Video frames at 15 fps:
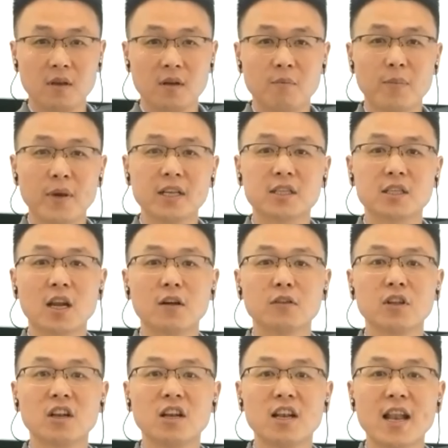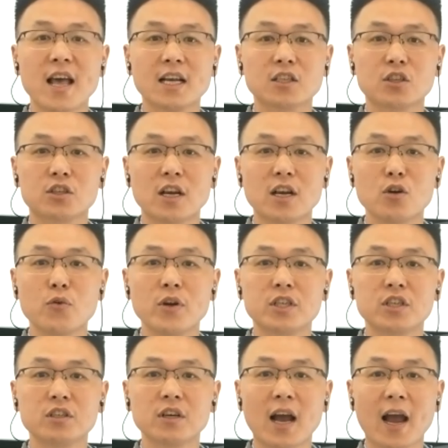Based on the next
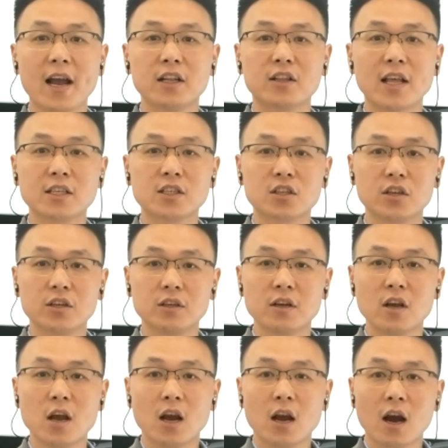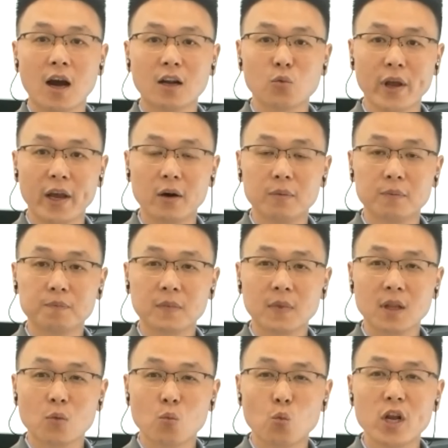generation high-density hardware,
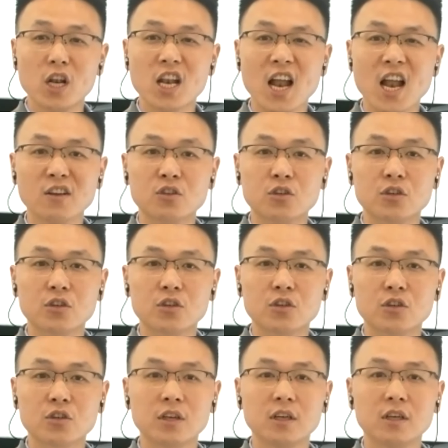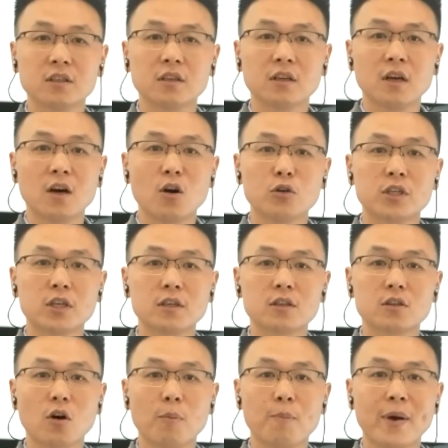we launched the Ocean
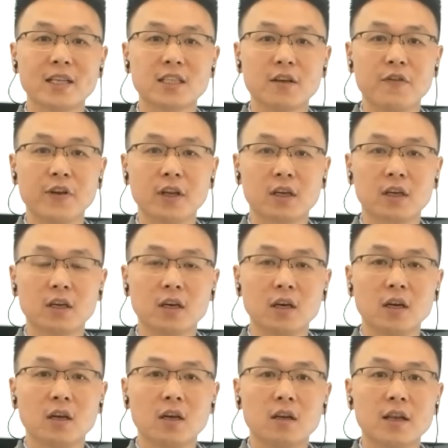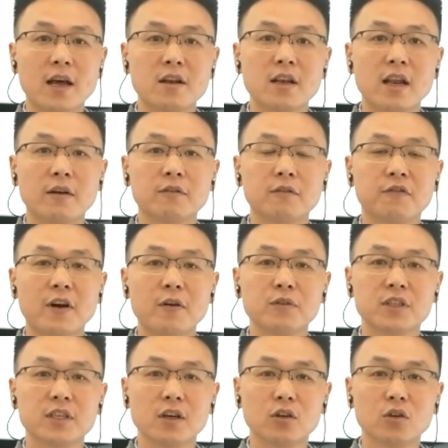Store Pacific
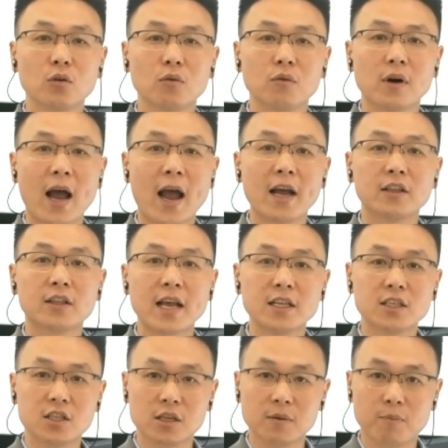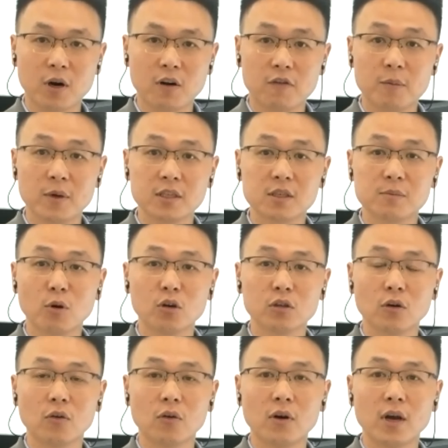9950 high-density performance
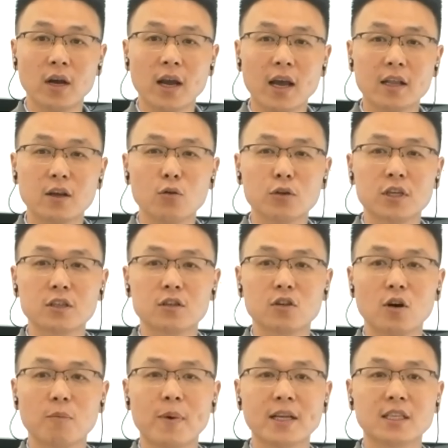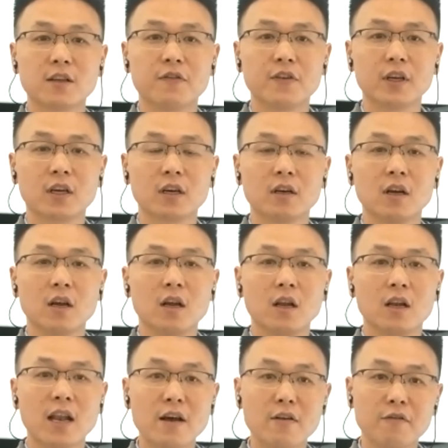model and Ocean Store Pacific
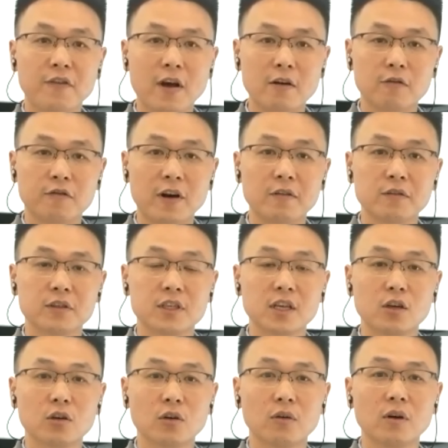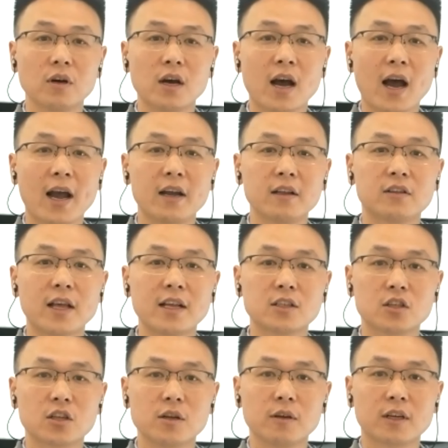9550
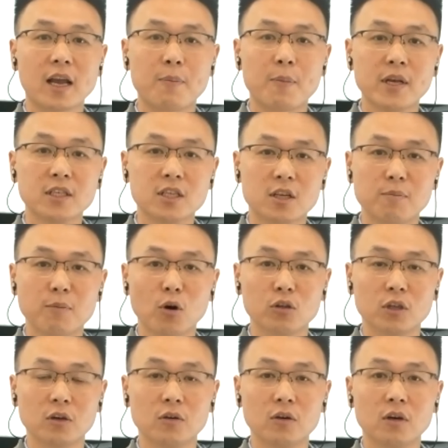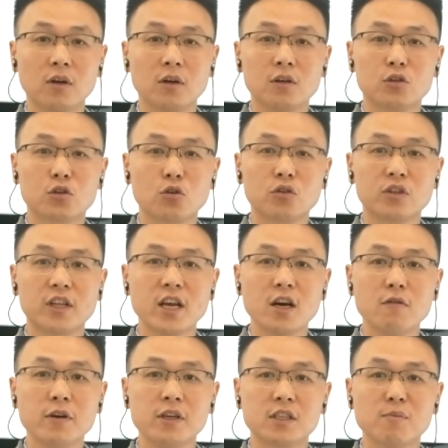high-density capacity model to
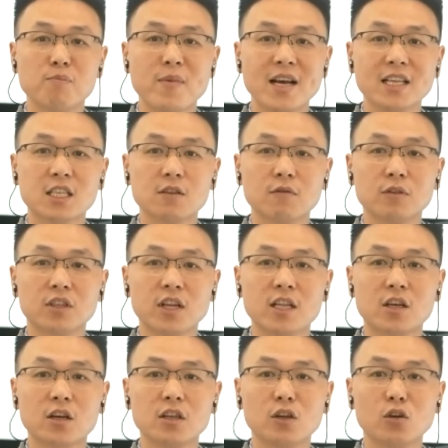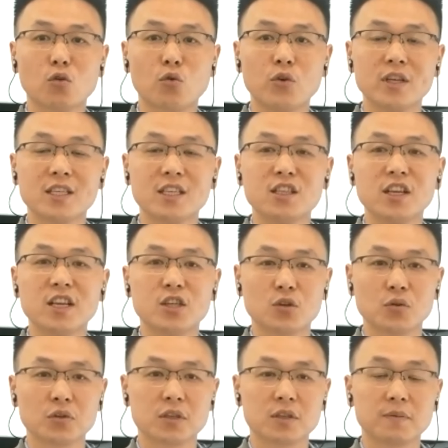deal with massive data increasing
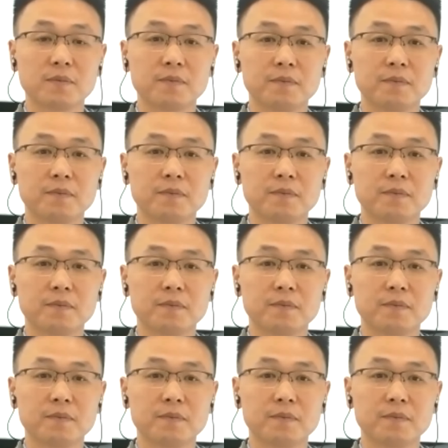issues.